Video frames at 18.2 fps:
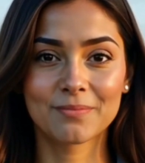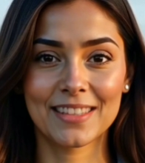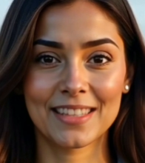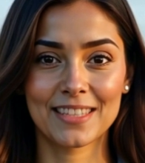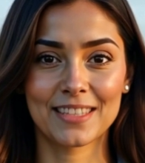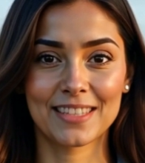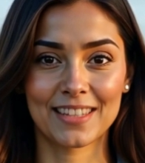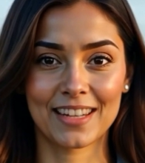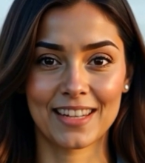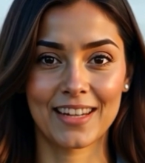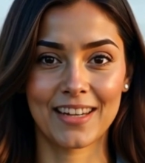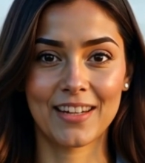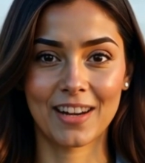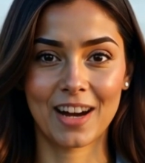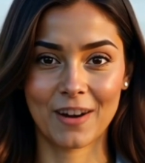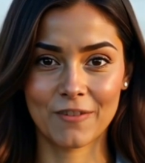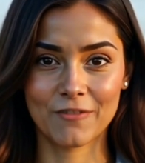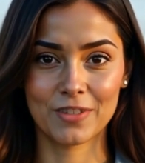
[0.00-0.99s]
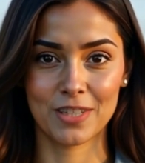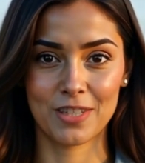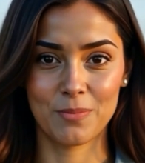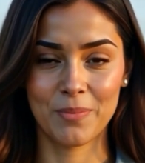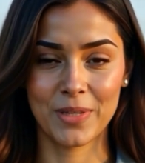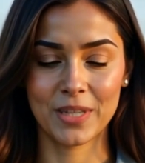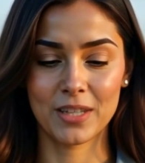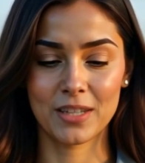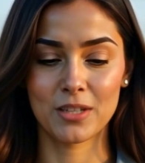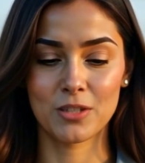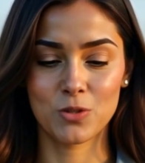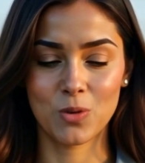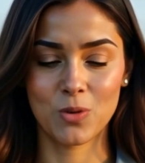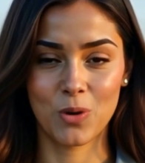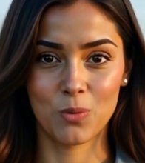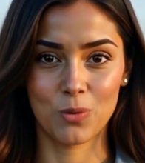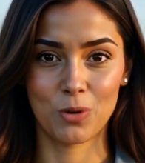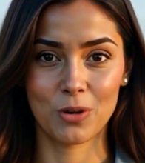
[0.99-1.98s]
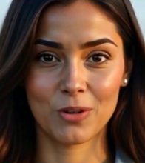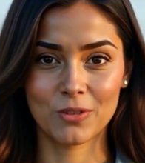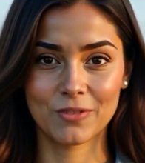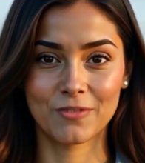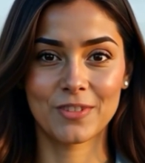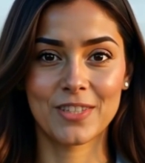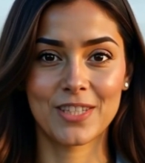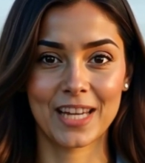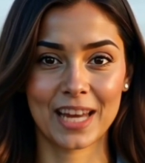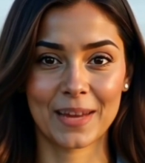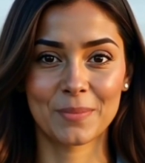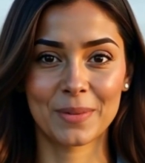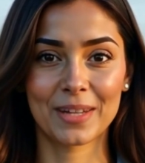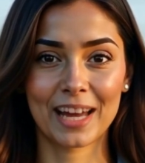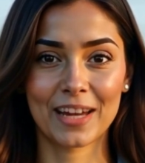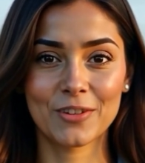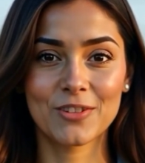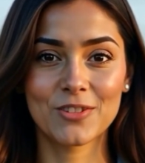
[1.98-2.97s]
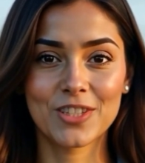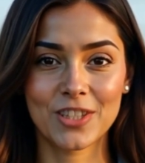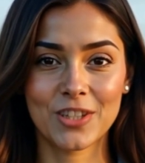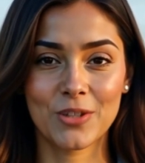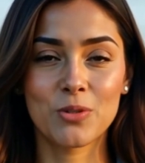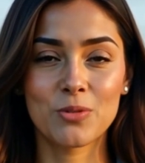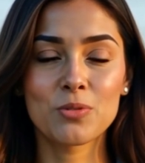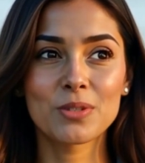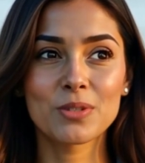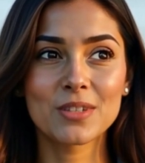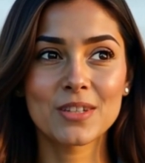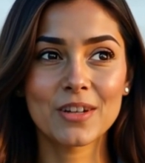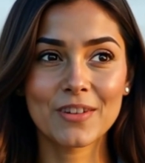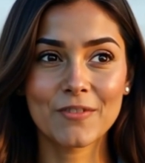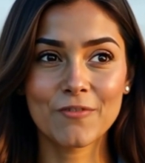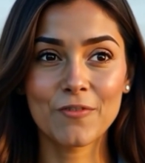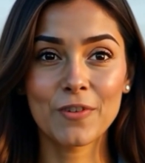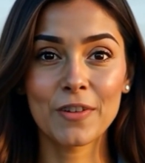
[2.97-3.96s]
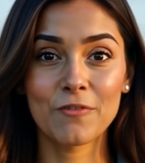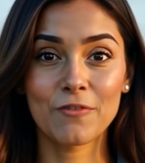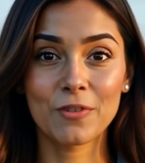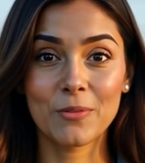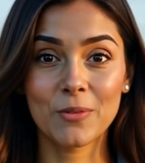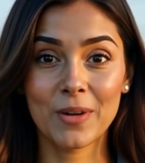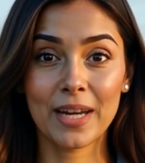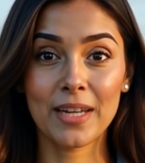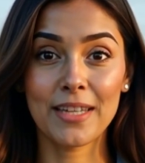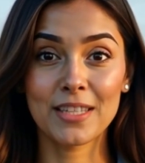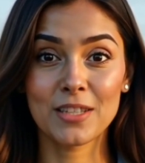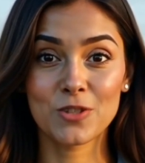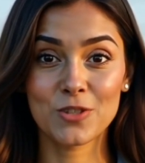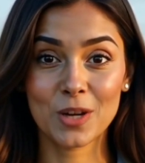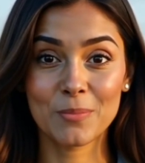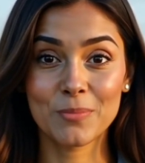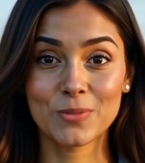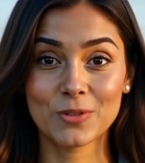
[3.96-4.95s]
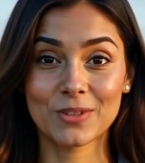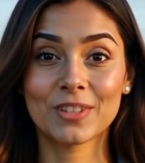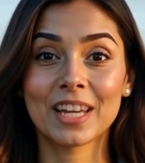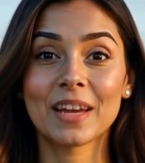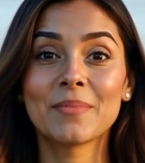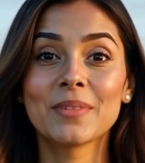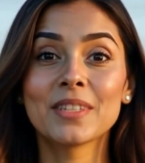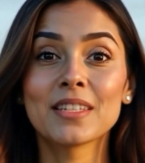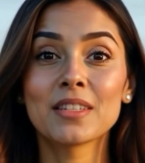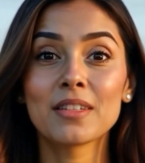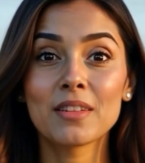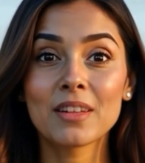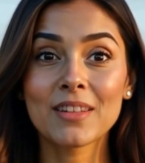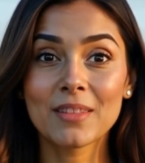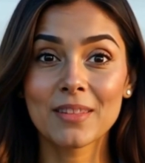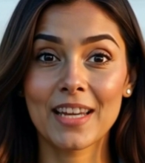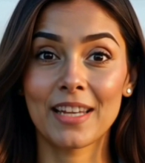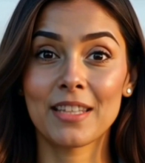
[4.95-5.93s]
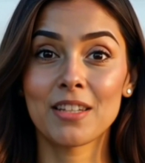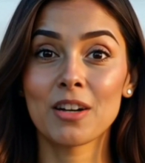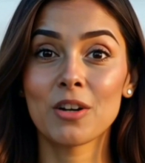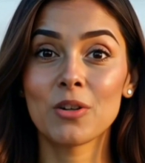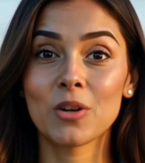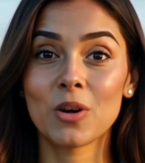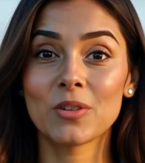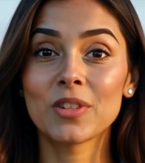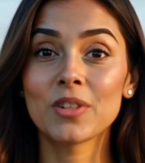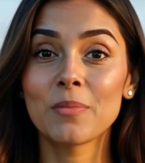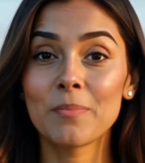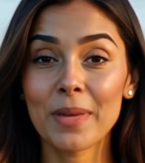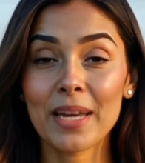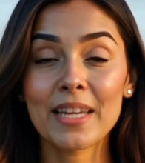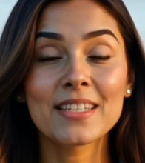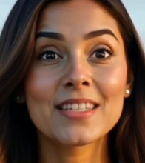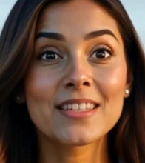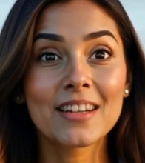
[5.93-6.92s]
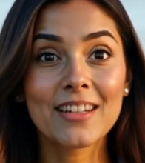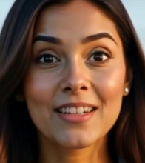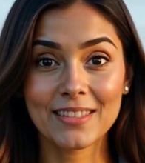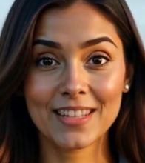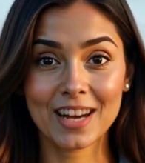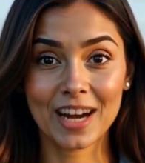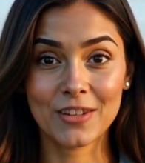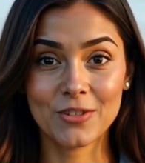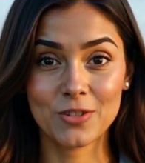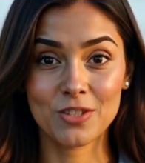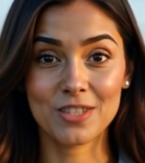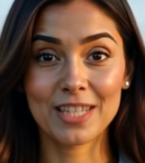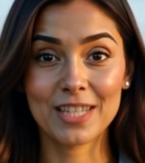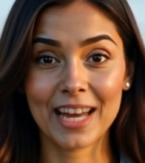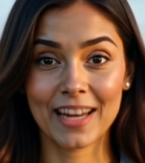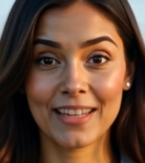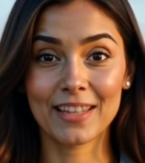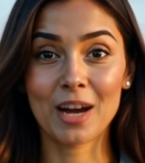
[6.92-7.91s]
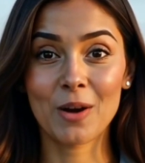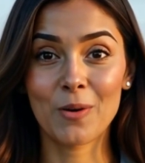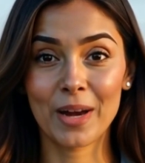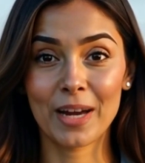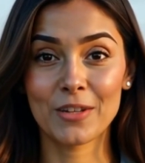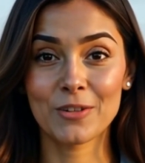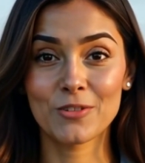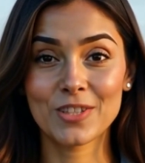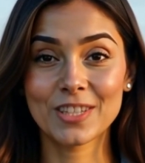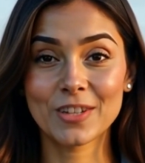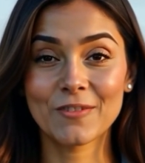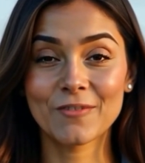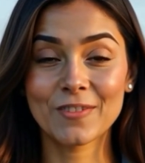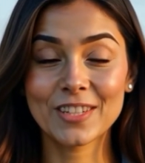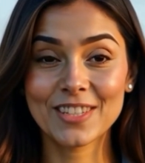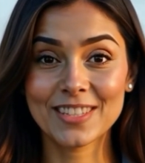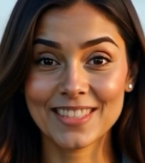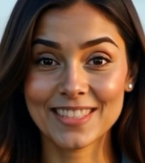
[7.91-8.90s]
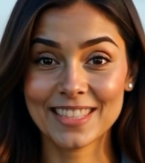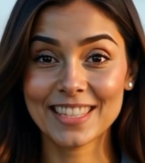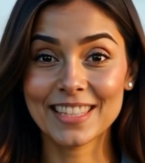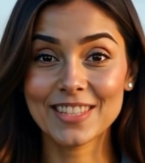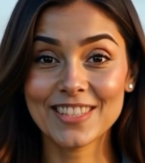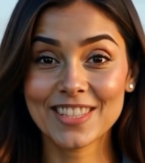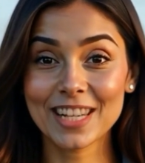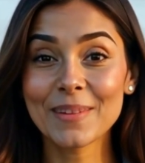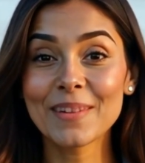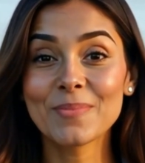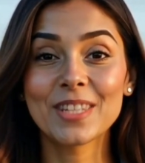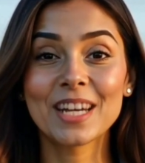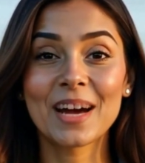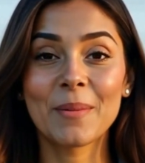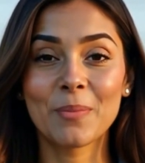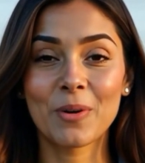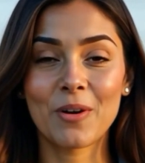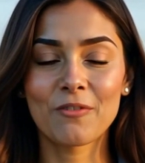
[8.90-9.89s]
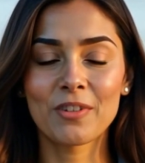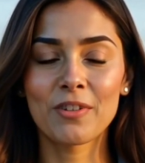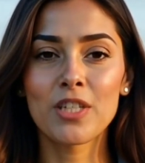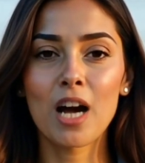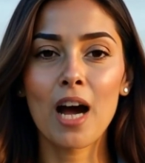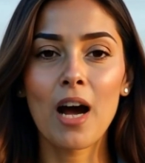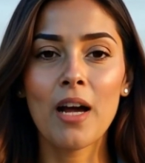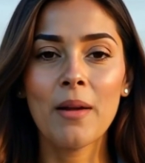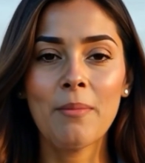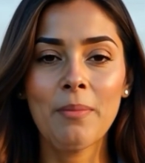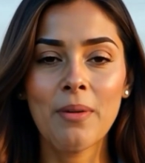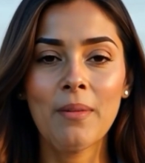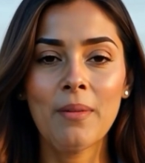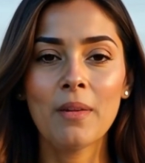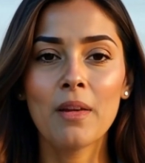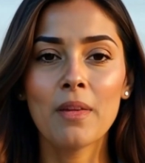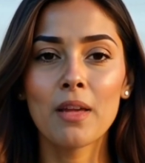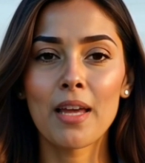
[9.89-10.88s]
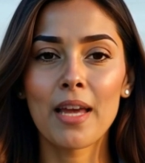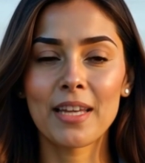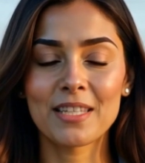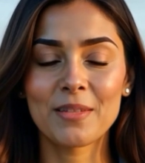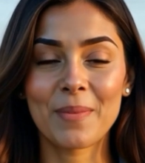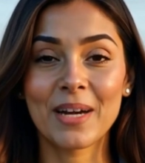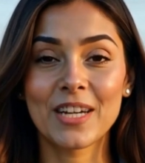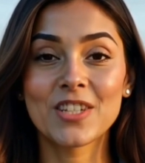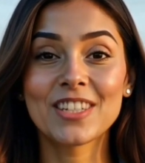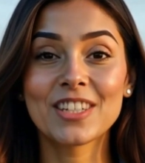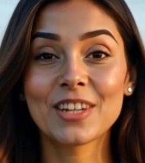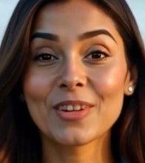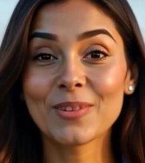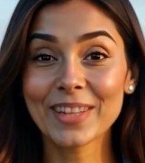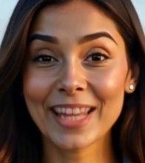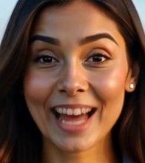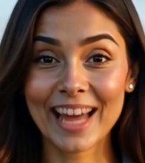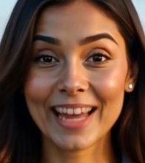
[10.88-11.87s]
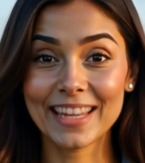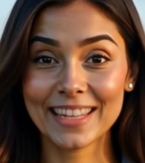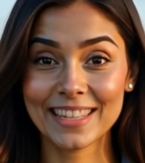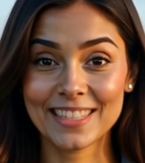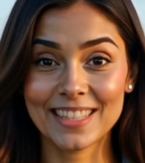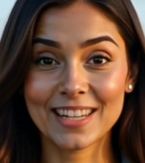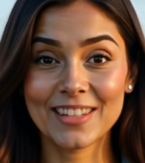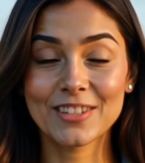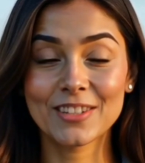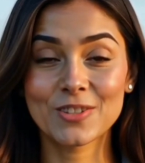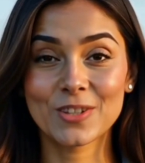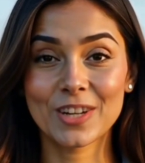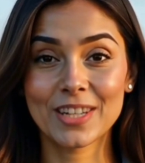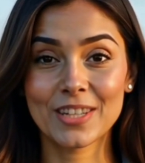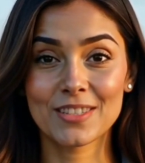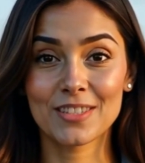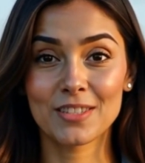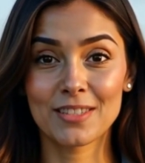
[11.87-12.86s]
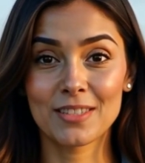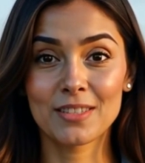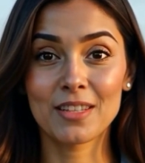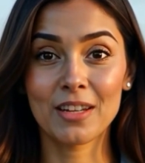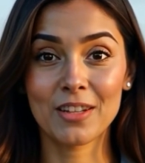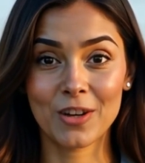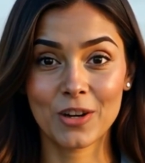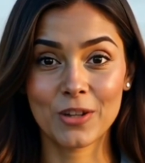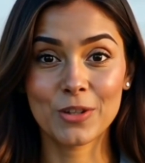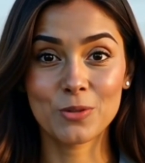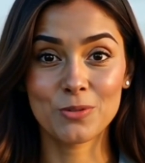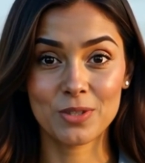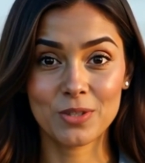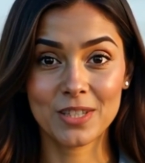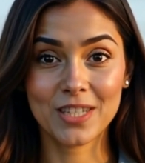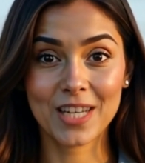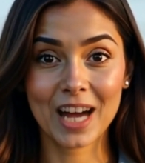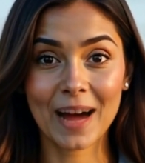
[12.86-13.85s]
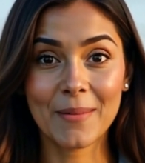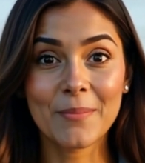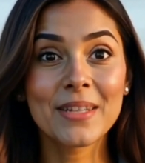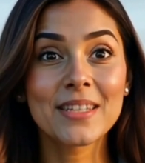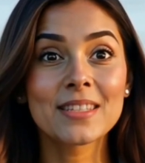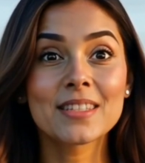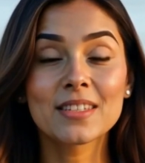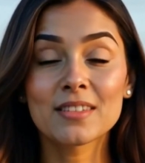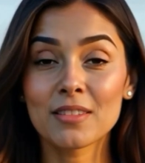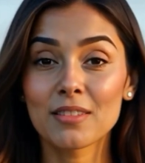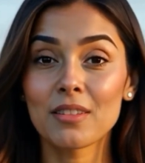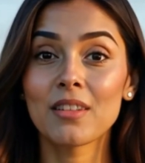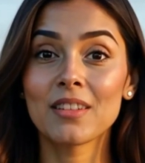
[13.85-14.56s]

This nugget offers a peek into a world of stable energy use, free from crazy jumps or dips. It's our golden baseline to understand how energy efficiency shapes up over time, especially with any sudden changes in our usage habits.